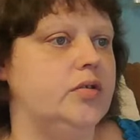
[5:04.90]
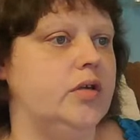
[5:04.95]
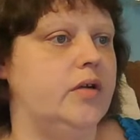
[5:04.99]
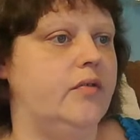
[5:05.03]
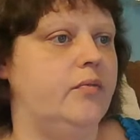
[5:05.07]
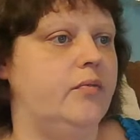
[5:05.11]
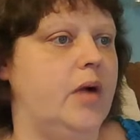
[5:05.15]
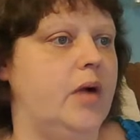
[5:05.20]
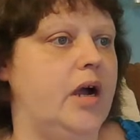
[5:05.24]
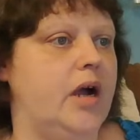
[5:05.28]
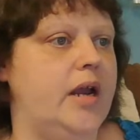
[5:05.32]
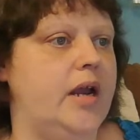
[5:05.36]
of
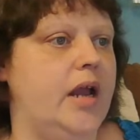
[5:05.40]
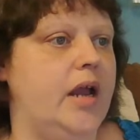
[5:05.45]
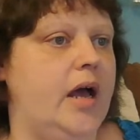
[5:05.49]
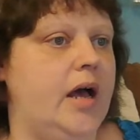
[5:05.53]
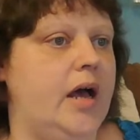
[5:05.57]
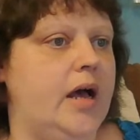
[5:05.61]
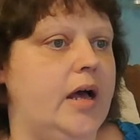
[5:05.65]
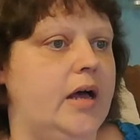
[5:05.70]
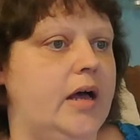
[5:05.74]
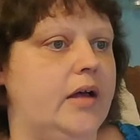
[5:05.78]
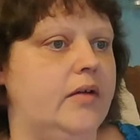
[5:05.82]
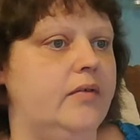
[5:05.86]
mine
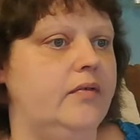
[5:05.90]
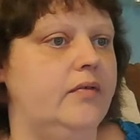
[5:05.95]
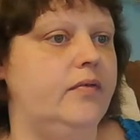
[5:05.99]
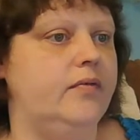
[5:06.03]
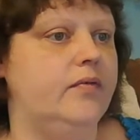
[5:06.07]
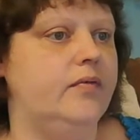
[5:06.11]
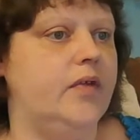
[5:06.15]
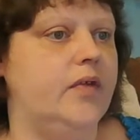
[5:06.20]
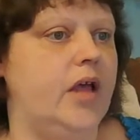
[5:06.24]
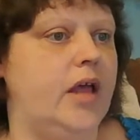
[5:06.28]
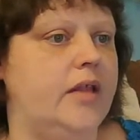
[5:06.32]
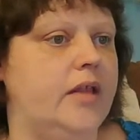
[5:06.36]
have
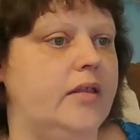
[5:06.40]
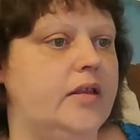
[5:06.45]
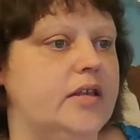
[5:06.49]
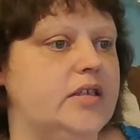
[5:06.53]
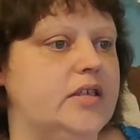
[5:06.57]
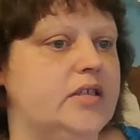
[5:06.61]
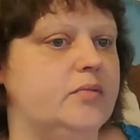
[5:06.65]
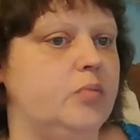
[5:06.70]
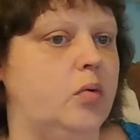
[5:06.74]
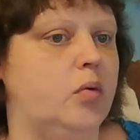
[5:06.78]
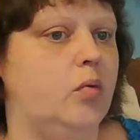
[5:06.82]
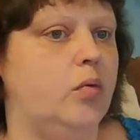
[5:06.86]
at
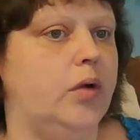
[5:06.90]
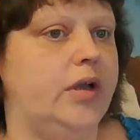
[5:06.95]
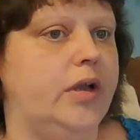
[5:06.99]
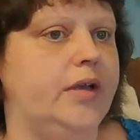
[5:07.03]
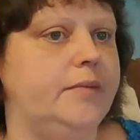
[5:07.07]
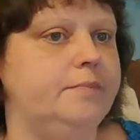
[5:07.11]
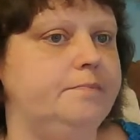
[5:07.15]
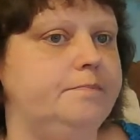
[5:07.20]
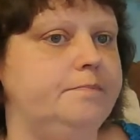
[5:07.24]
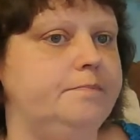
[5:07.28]
this point.